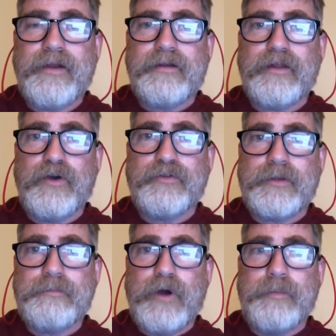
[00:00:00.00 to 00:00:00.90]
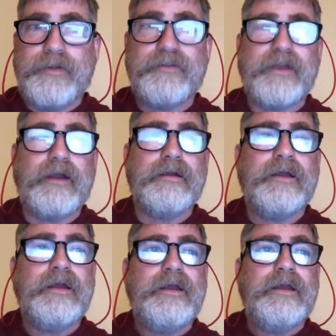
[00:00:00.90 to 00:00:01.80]
closing moments here,
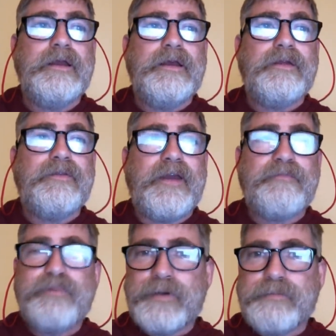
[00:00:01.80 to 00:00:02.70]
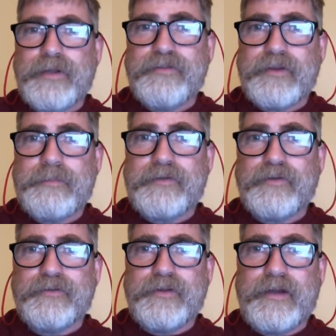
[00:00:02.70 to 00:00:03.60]
they have put ballistic
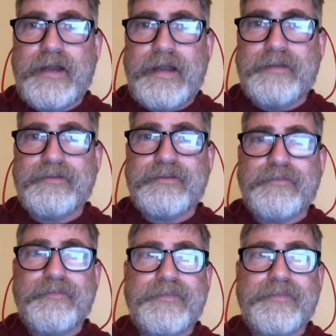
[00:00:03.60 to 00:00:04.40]
missiles in their hands.